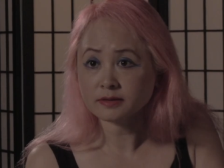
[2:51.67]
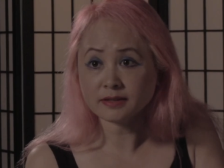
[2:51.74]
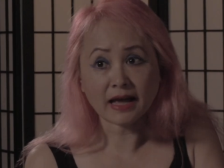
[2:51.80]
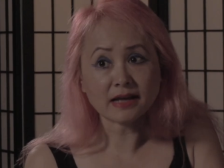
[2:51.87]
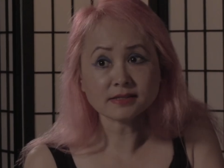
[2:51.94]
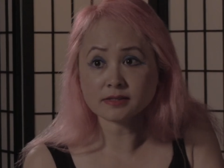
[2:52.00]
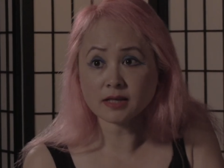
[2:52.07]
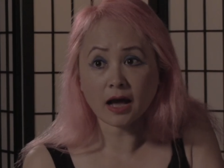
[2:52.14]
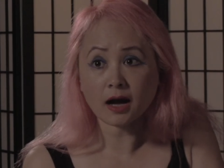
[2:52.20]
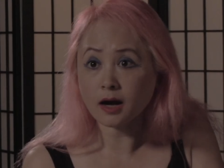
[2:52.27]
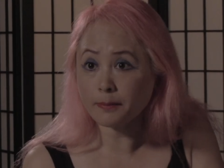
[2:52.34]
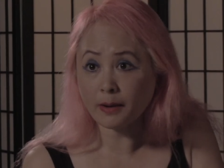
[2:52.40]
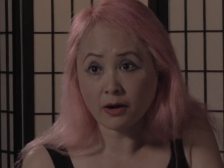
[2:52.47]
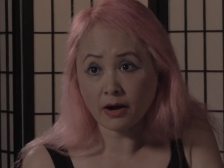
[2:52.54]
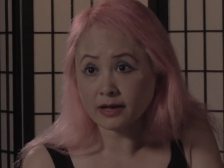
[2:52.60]
That's
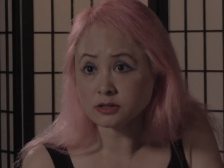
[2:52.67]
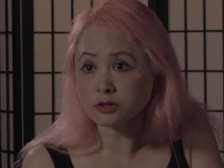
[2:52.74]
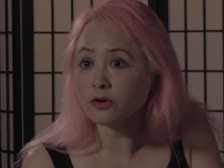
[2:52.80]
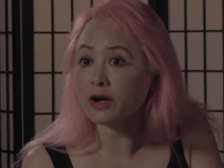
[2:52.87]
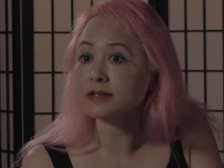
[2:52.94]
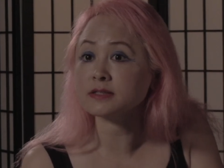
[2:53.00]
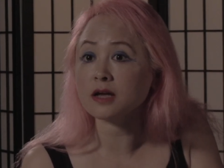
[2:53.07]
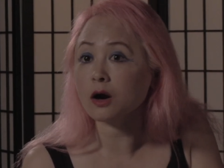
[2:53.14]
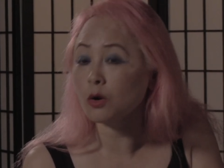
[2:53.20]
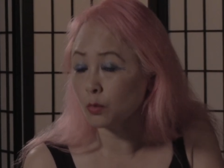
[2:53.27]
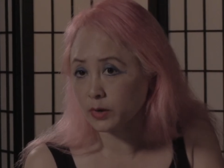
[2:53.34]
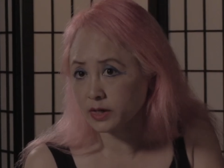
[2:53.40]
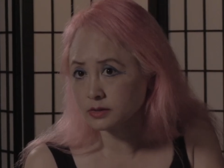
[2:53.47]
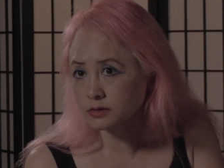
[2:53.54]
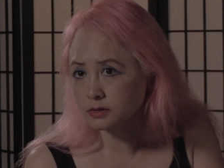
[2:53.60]
about as long as I'll
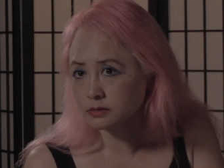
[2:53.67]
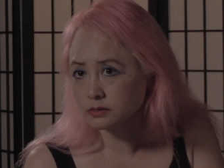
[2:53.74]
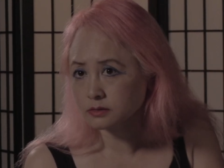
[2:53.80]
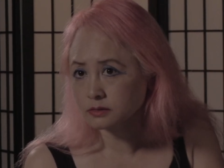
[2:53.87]
wait.